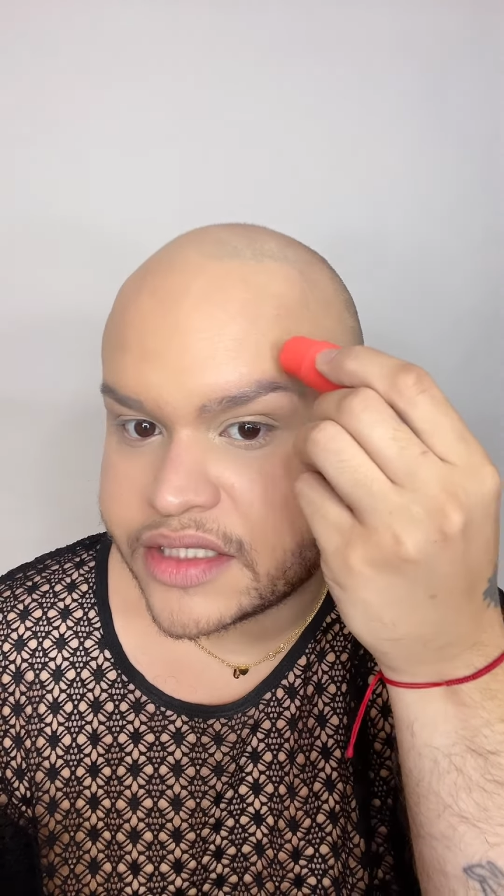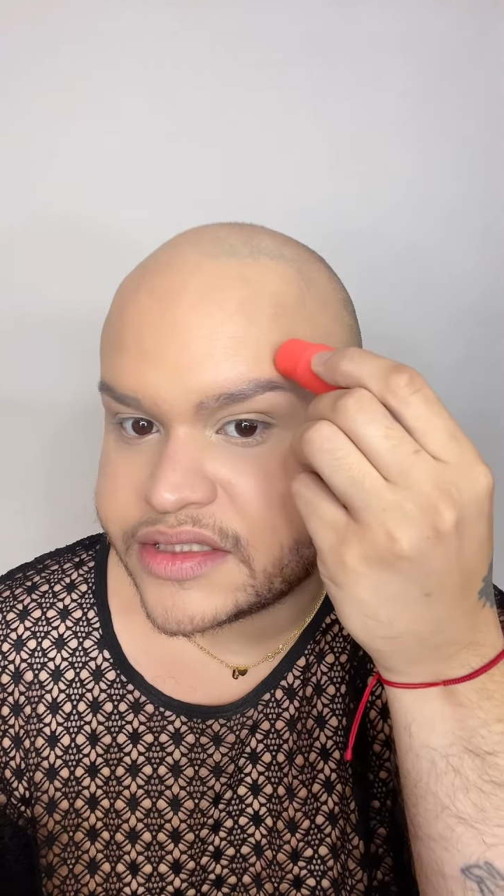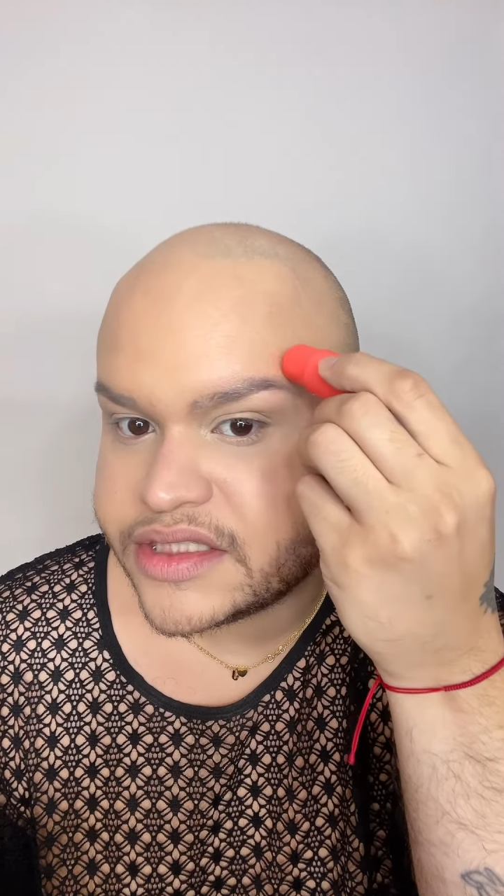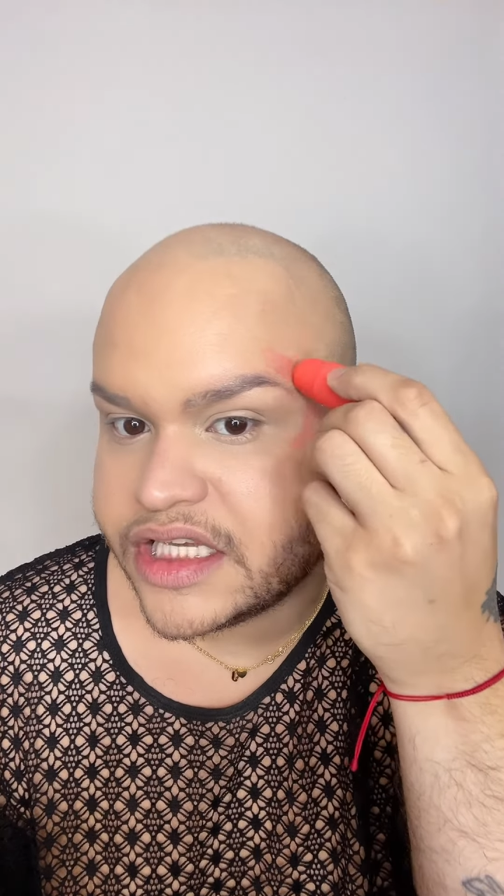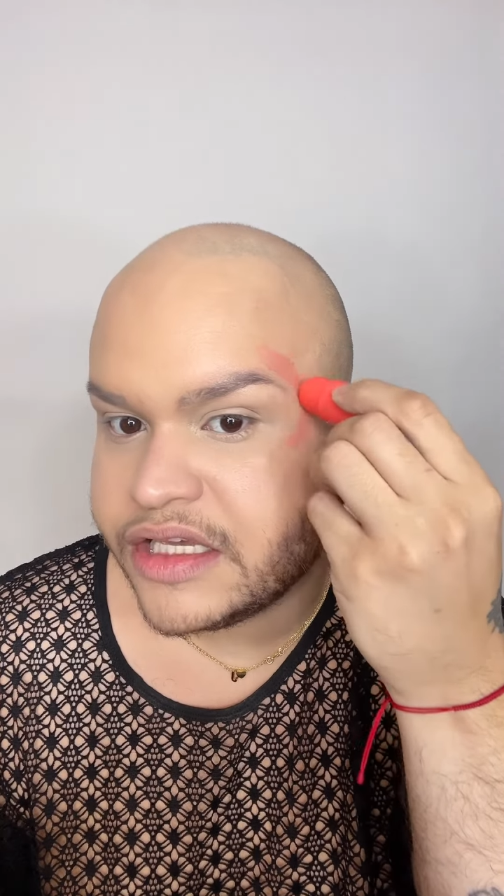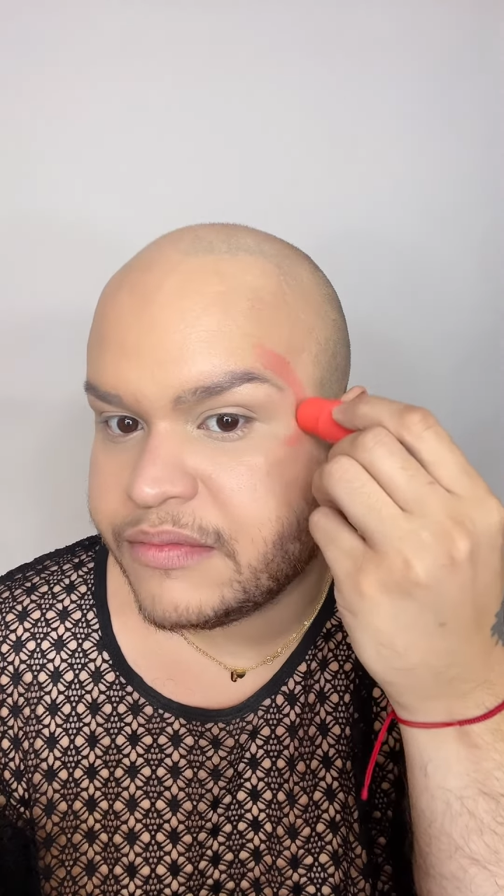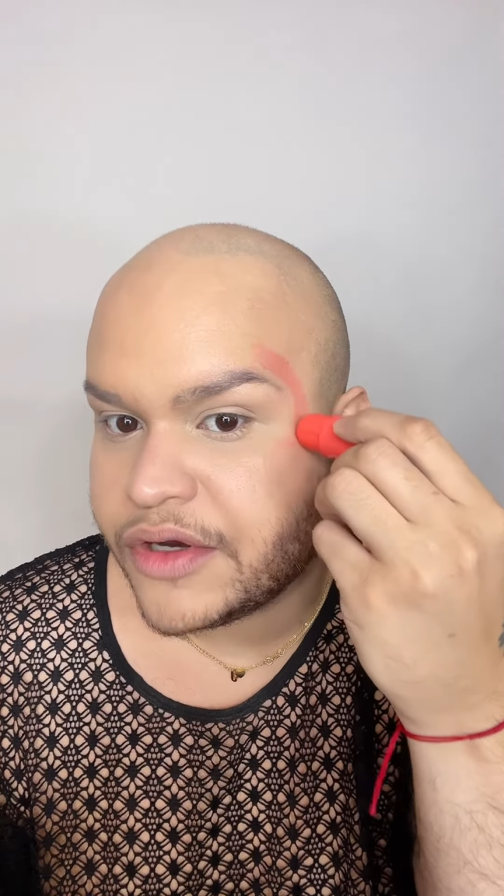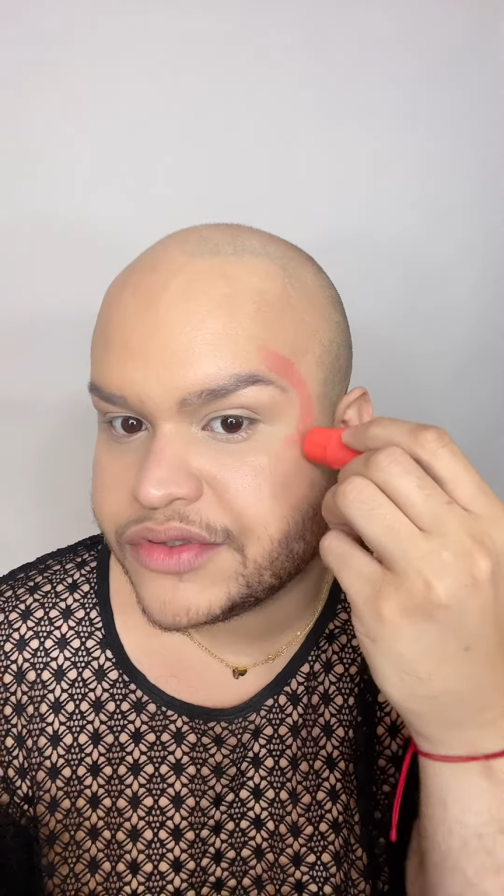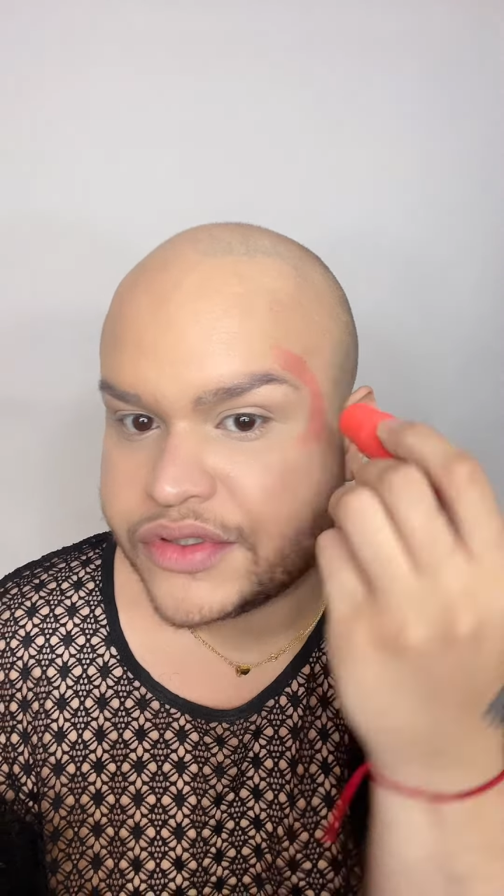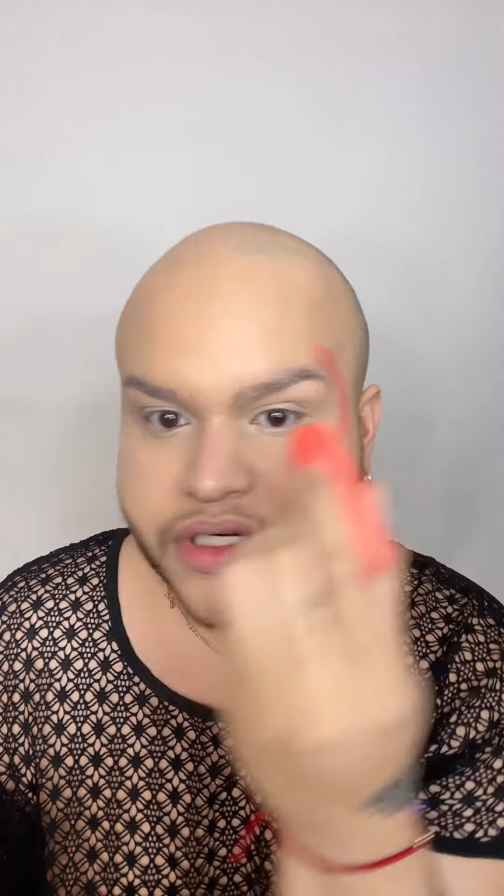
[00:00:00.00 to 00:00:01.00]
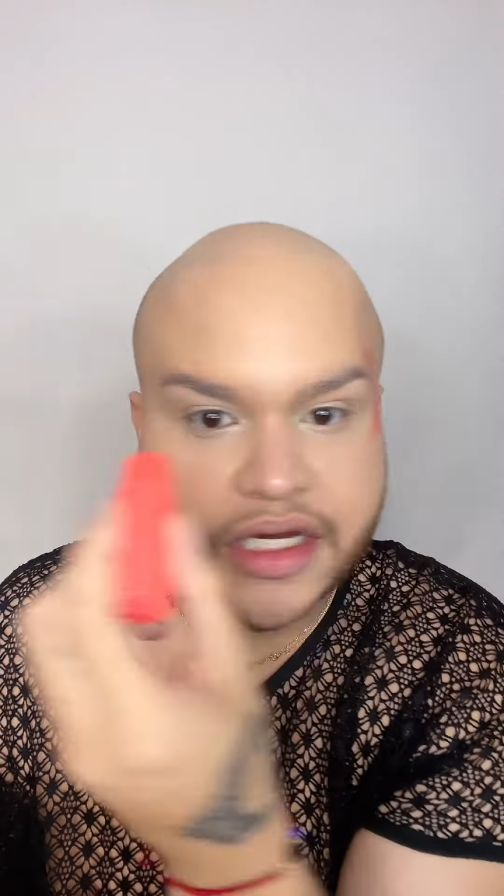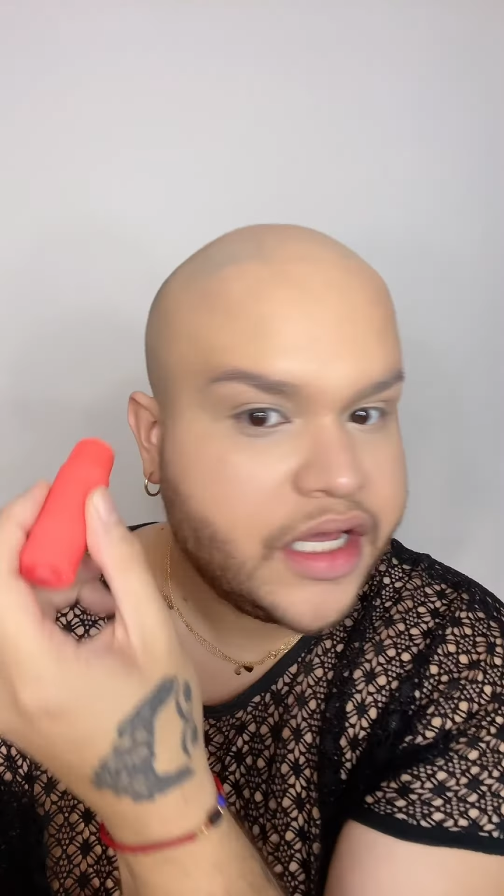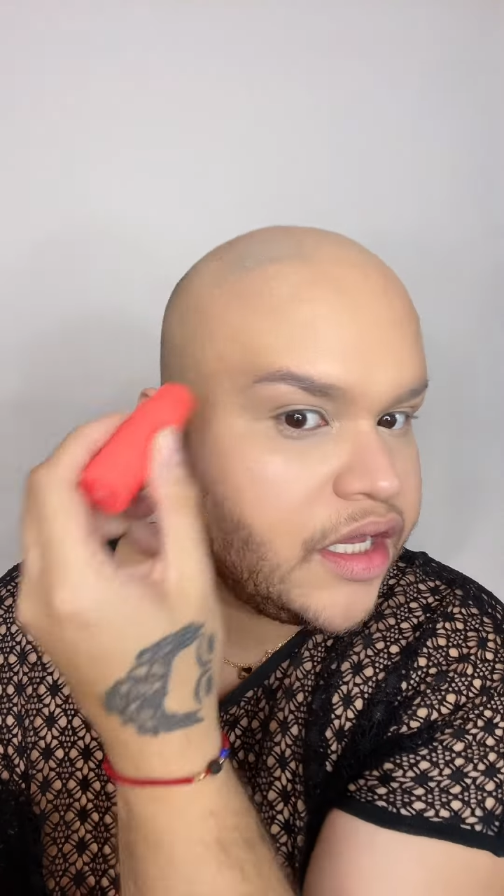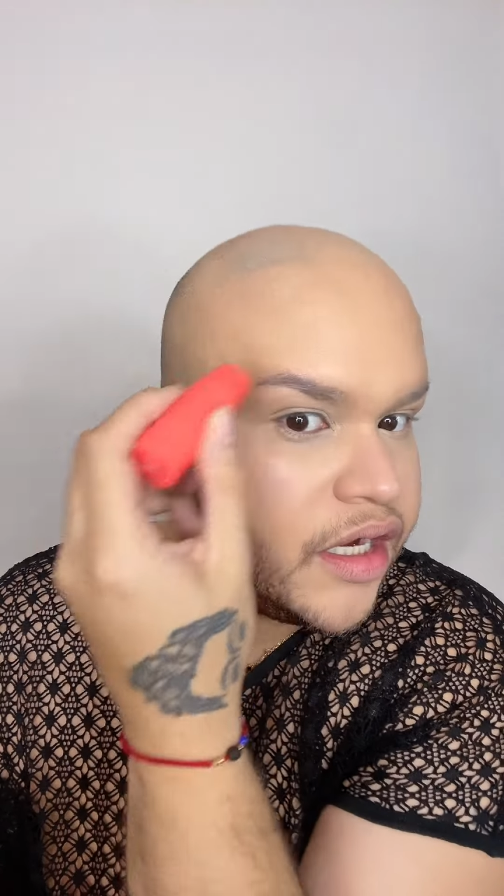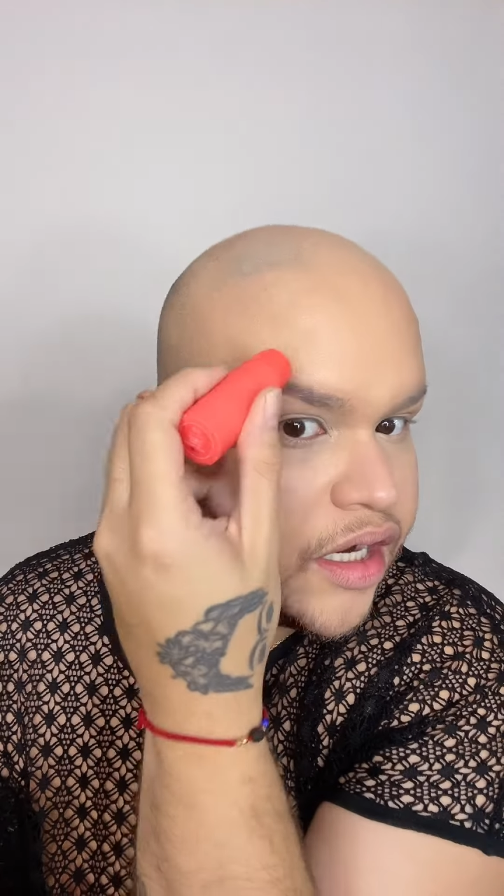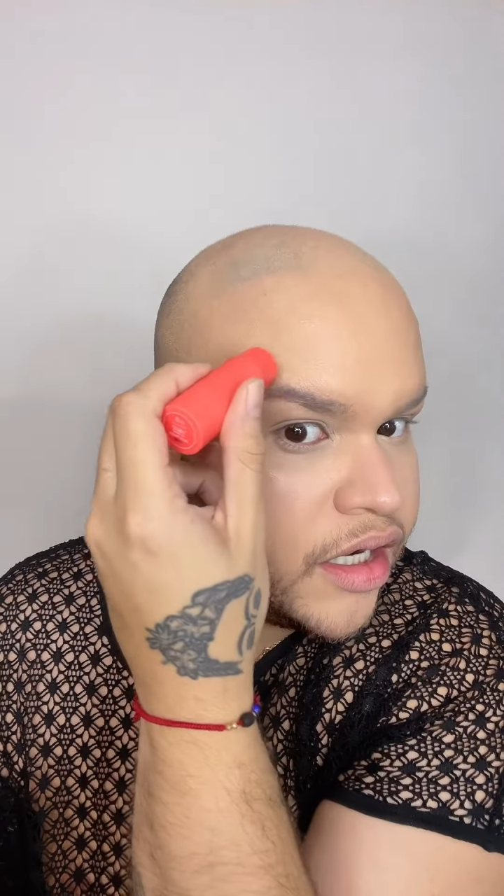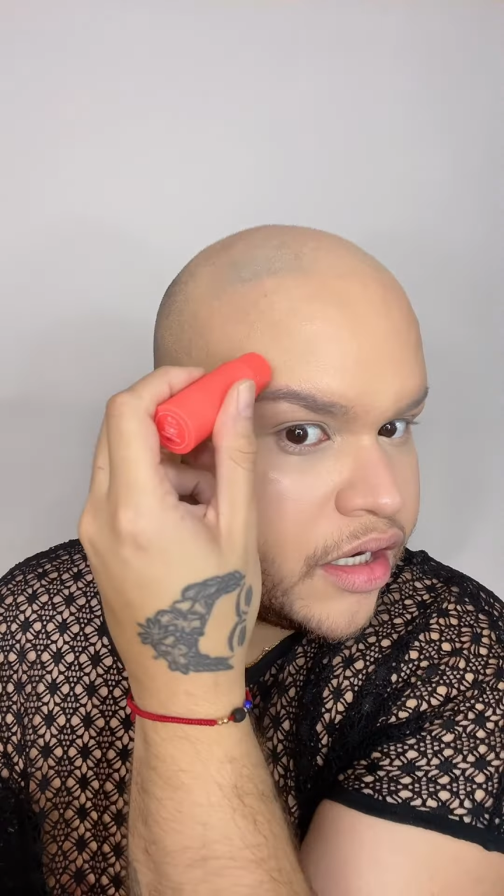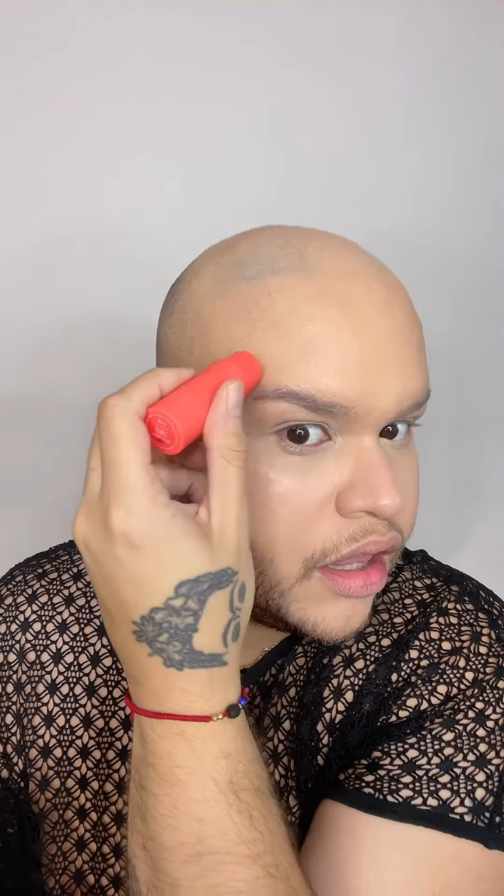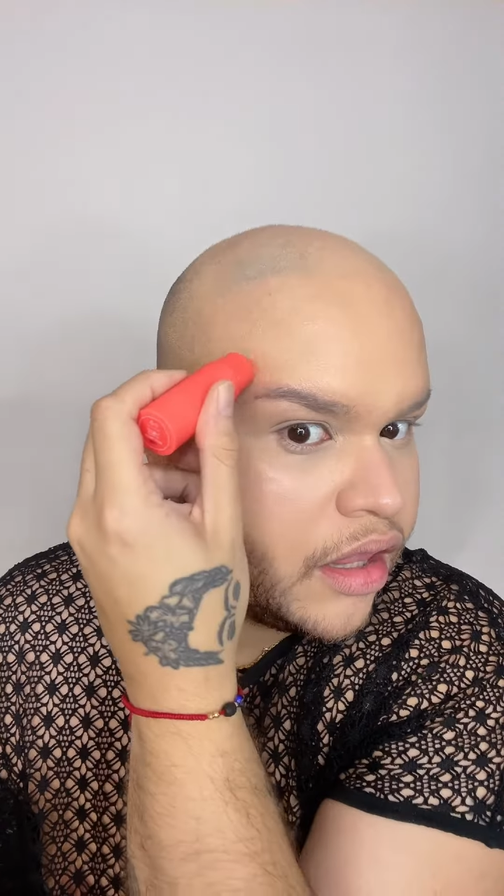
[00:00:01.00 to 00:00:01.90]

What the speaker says: C motion in here.